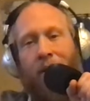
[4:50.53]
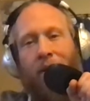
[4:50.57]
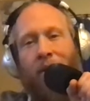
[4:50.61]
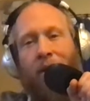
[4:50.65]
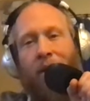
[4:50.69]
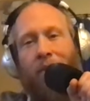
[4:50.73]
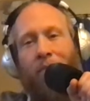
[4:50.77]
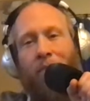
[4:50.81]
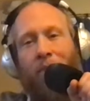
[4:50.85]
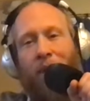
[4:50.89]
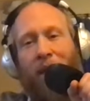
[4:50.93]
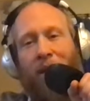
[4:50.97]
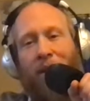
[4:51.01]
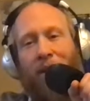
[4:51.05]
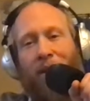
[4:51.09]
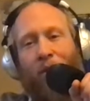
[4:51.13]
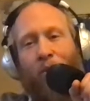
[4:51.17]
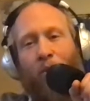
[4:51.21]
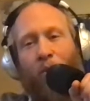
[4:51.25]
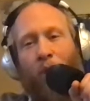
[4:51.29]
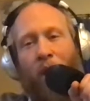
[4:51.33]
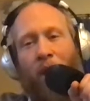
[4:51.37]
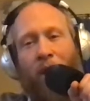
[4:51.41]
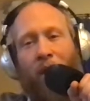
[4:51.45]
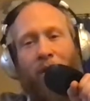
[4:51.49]
They'd made
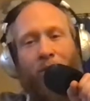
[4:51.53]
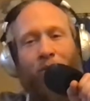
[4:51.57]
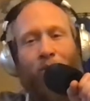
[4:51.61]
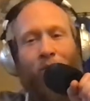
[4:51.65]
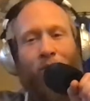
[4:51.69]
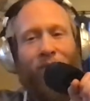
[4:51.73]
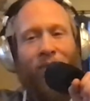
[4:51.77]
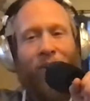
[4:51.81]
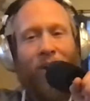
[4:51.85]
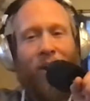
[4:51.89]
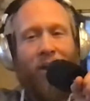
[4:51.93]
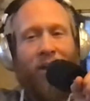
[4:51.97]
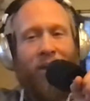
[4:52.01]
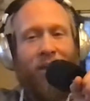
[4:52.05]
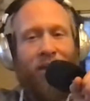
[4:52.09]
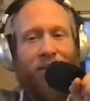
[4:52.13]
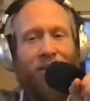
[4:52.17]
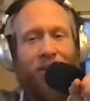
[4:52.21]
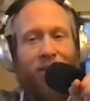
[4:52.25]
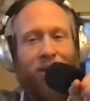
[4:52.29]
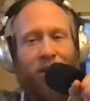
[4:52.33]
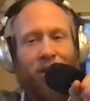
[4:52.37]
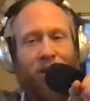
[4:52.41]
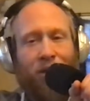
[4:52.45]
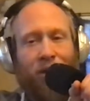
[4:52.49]
their way through various
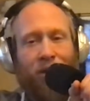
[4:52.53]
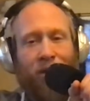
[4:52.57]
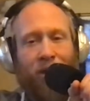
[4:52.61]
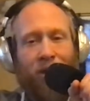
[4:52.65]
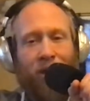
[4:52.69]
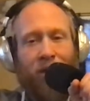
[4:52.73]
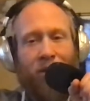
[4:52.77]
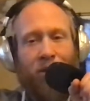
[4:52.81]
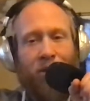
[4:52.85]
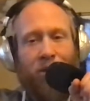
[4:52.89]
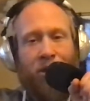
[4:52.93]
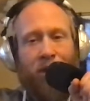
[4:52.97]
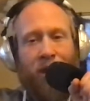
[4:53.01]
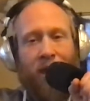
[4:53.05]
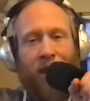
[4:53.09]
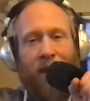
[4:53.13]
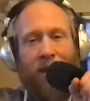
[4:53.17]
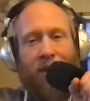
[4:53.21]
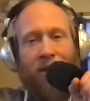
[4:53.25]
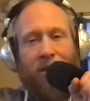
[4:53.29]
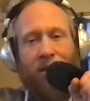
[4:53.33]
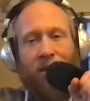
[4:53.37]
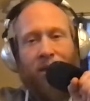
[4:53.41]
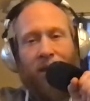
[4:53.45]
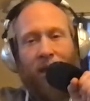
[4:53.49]
security
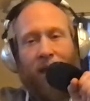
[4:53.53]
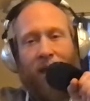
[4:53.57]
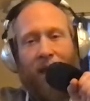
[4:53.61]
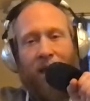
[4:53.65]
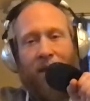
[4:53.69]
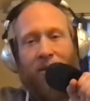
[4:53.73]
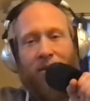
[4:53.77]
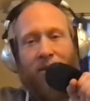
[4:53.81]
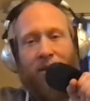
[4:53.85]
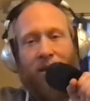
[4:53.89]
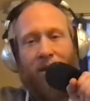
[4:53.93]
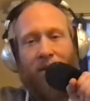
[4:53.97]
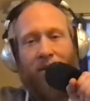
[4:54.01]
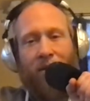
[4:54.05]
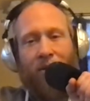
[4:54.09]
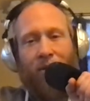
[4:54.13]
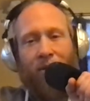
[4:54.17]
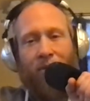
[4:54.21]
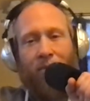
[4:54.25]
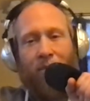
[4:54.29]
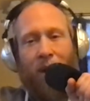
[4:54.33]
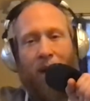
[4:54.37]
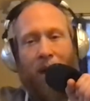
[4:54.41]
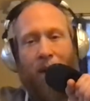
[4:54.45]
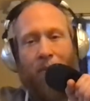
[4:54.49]
checks and landed on
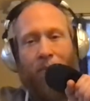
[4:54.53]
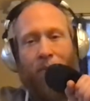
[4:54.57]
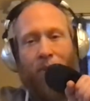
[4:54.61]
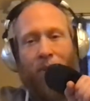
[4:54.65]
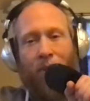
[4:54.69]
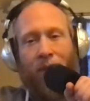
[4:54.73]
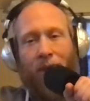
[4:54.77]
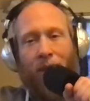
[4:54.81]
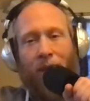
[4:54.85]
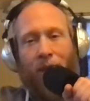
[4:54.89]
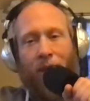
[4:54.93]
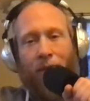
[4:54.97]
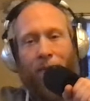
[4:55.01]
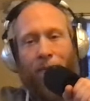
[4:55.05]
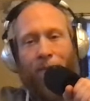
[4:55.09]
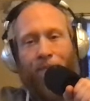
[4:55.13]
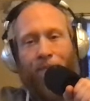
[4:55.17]
Thermopylae.